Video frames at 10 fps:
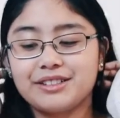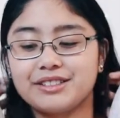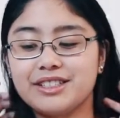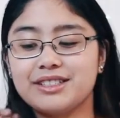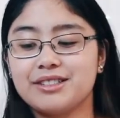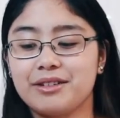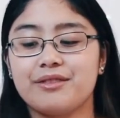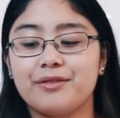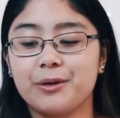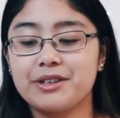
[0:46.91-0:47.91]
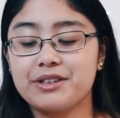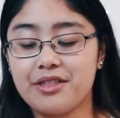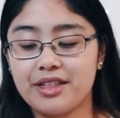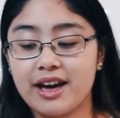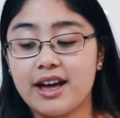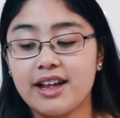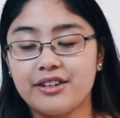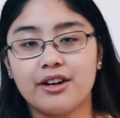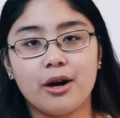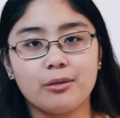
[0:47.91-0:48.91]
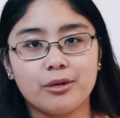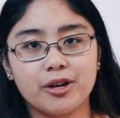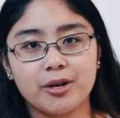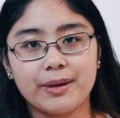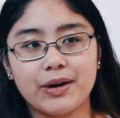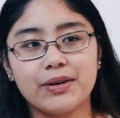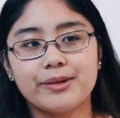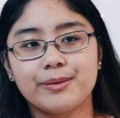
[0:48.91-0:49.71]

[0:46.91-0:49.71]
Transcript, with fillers: just so I can focus on that and not worry about